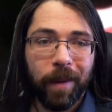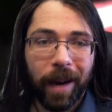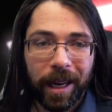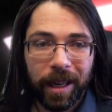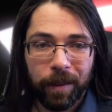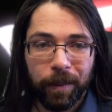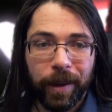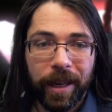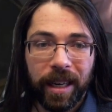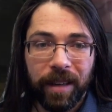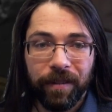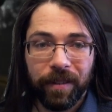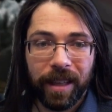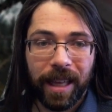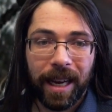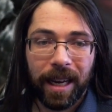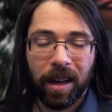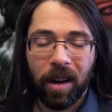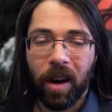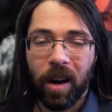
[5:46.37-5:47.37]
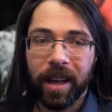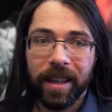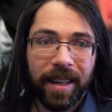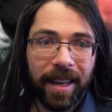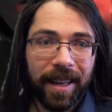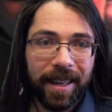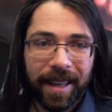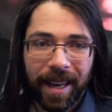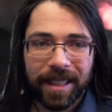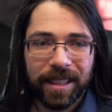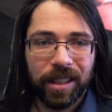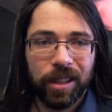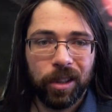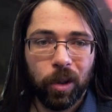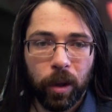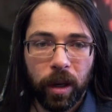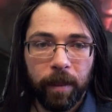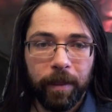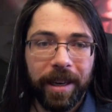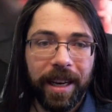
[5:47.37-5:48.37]
item rating for that content hasn't
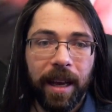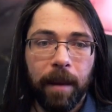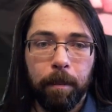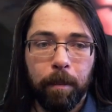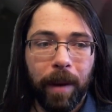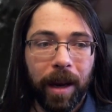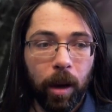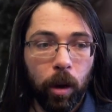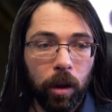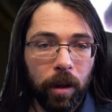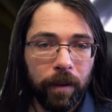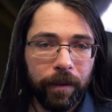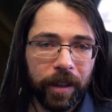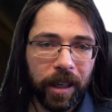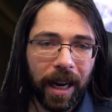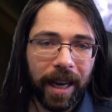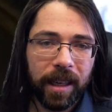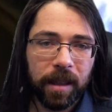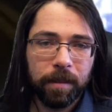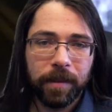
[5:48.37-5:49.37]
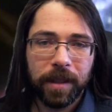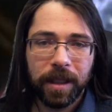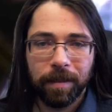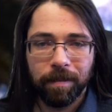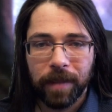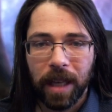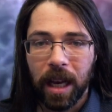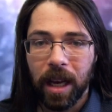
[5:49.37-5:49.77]
already been hit by all of your items.